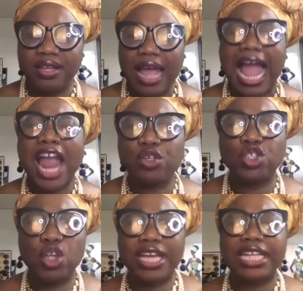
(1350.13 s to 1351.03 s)
Are you
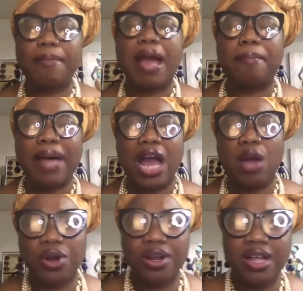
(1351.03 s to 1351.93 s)
talking about
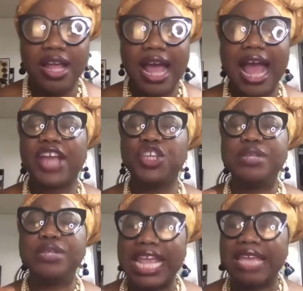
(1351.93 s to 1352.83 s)
power? Are you
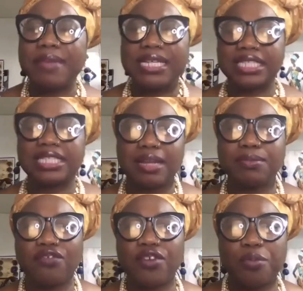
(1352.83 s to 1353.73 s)
naming systems
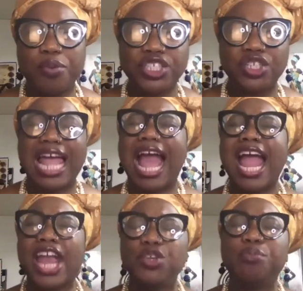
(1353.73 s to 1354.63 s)
of oppression?
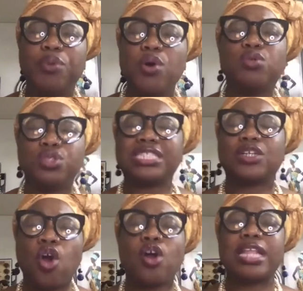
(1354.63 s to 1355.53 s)
Are you bold to
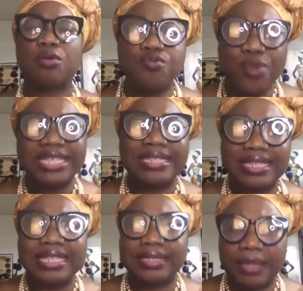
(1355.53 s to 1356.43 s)
call out
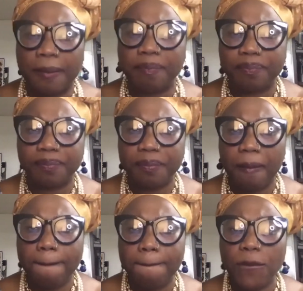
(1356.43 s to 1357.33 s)
racism,
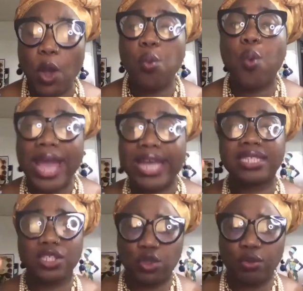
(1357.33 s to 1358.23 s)
white
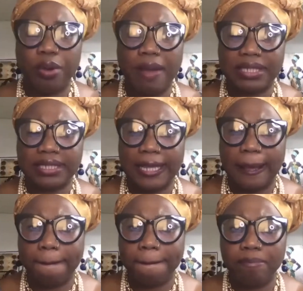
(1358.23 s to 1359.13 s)
supremacy?
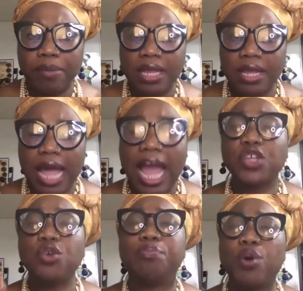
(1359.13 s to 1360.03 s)
Are
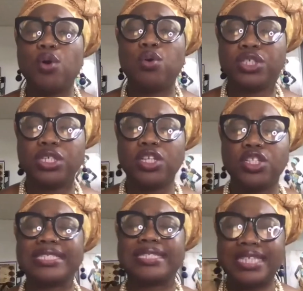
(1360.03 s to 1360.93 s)
you bold to
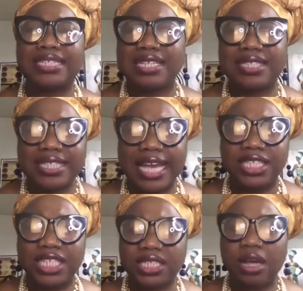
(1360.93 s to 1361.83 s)
sit inside
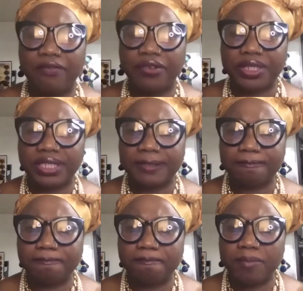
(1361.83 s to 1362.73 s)
discomfort
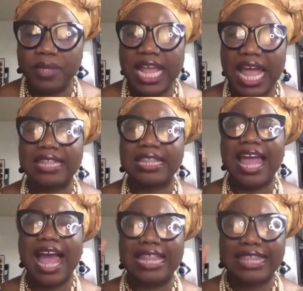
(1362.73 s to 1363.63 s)
and
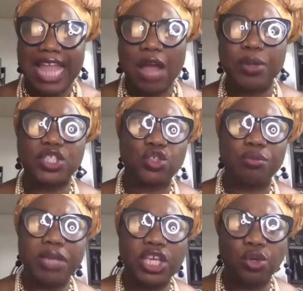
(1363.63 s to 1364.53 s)
allow it to
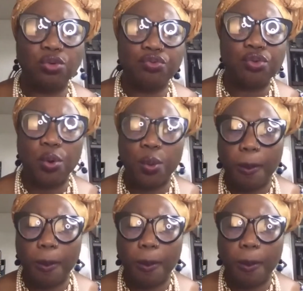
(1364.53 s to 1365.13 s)
make you grow?